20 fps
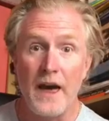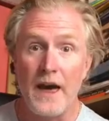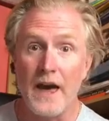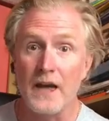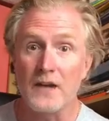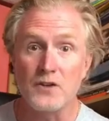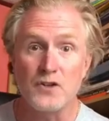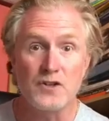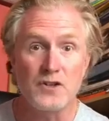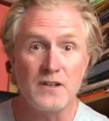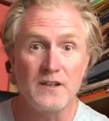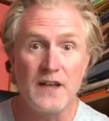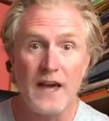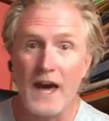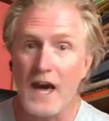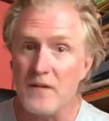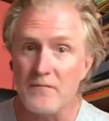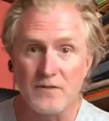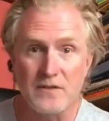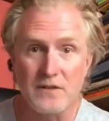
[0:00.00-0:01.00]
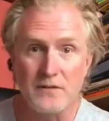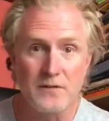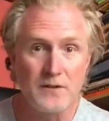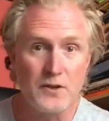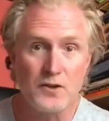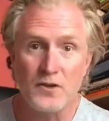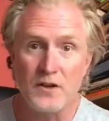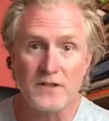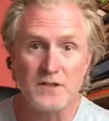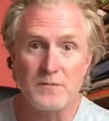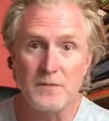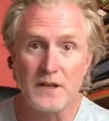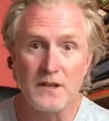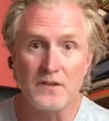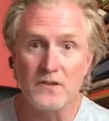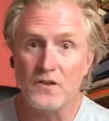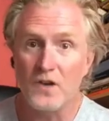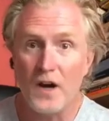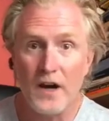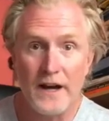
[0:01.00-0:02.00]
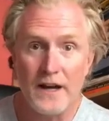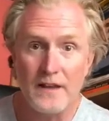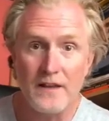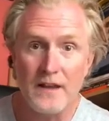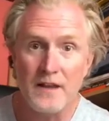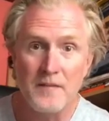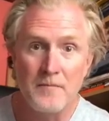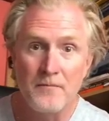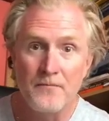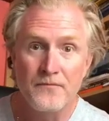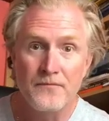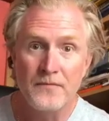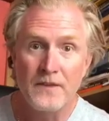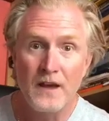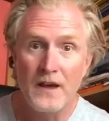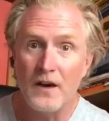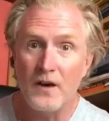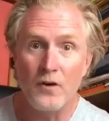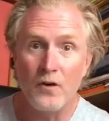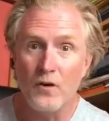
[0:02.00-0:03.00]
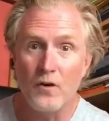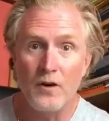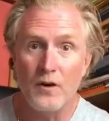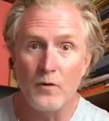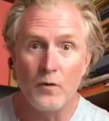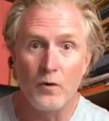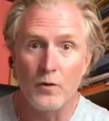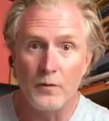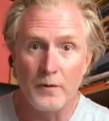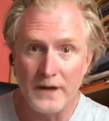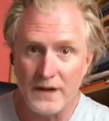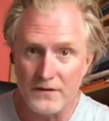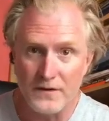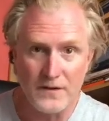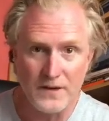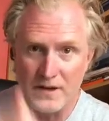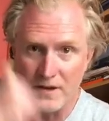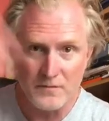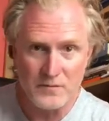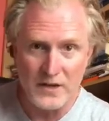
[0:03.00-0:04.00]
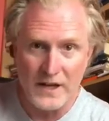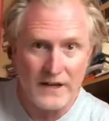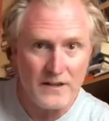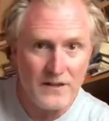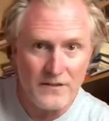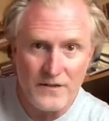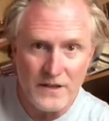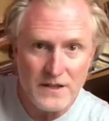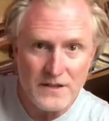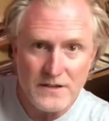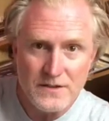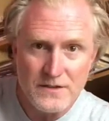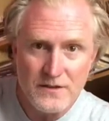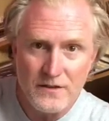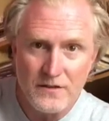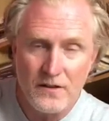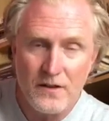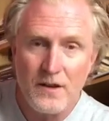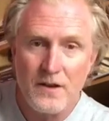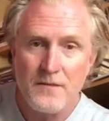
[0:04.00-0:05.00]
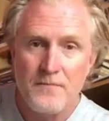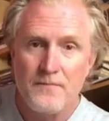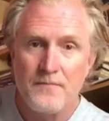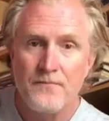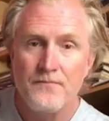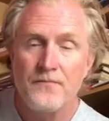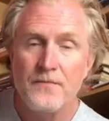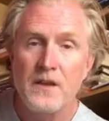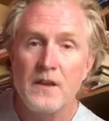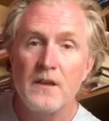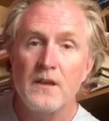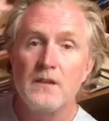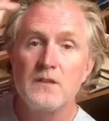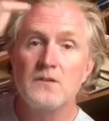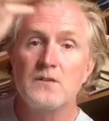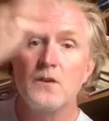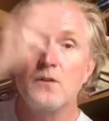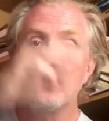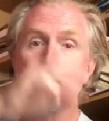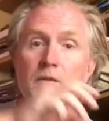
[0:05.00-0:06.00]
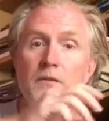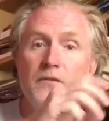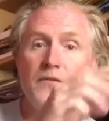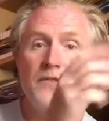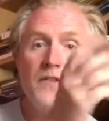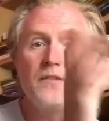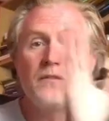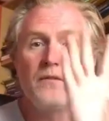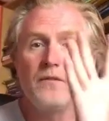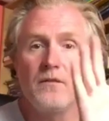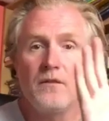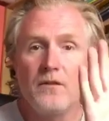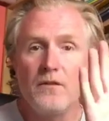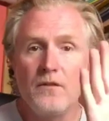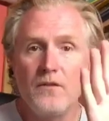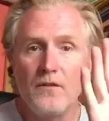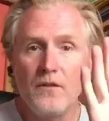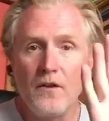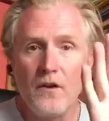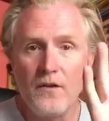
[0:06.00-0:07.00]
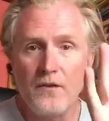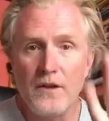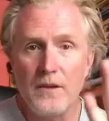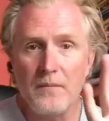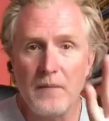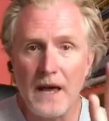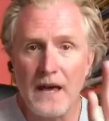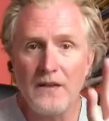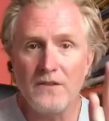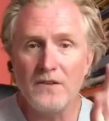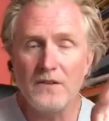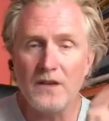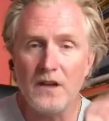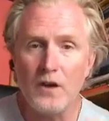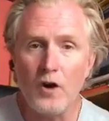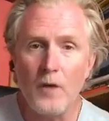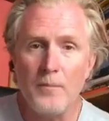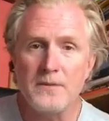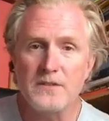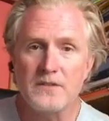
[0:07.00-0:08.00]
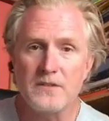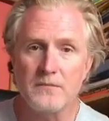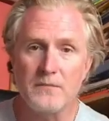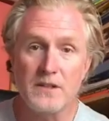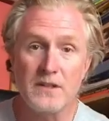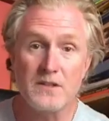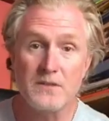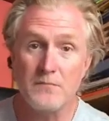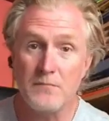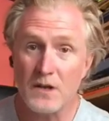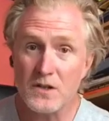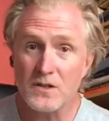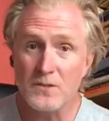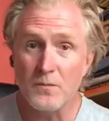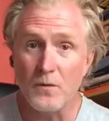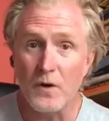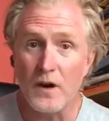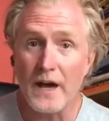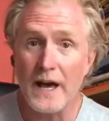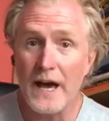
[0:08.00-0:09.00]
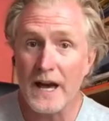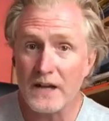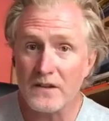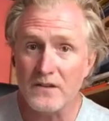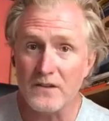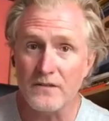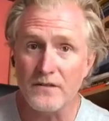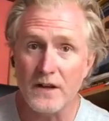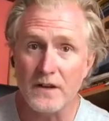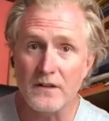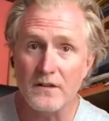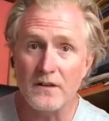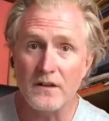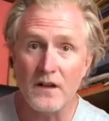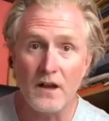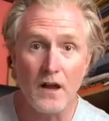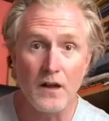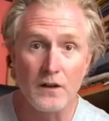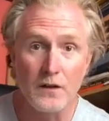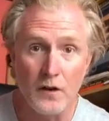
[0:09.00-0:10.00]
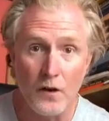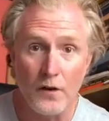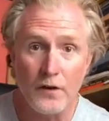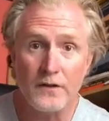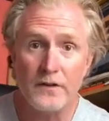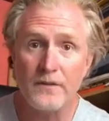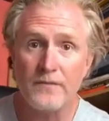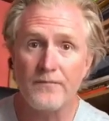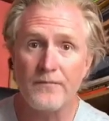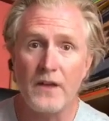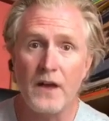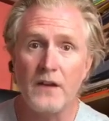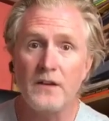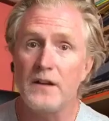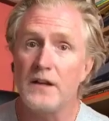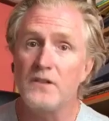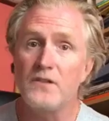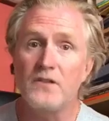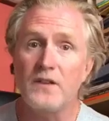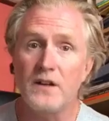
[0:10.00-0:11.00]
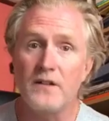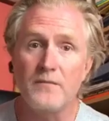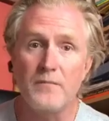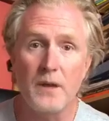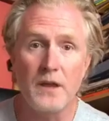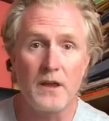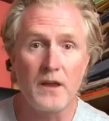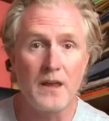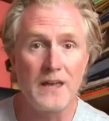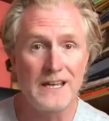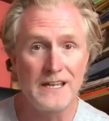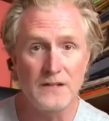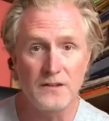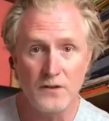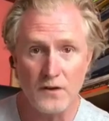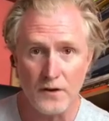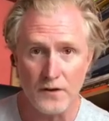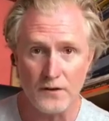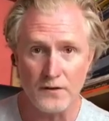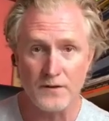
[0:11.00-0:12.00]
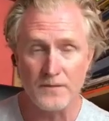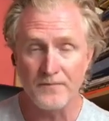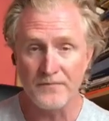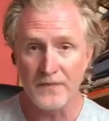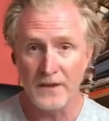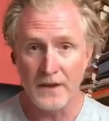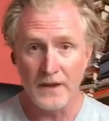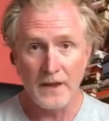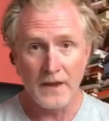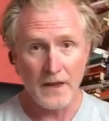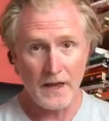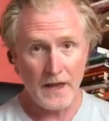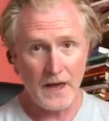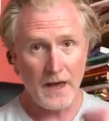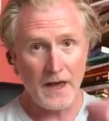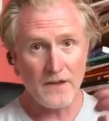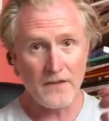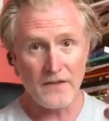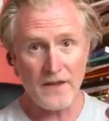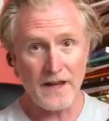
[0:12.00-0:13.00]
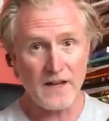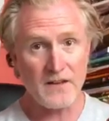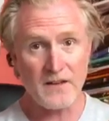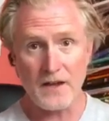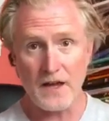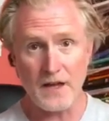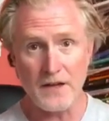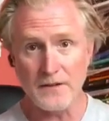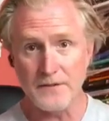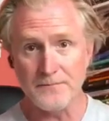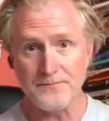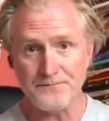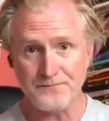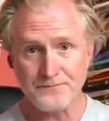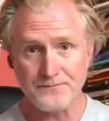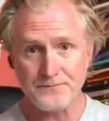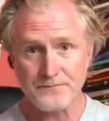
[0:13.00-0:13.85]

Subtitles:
and she absolutely trusts me entirely, or whatever the objective is, okay? So the entity opposite me is much more active and alert, and instead of being inert. And that can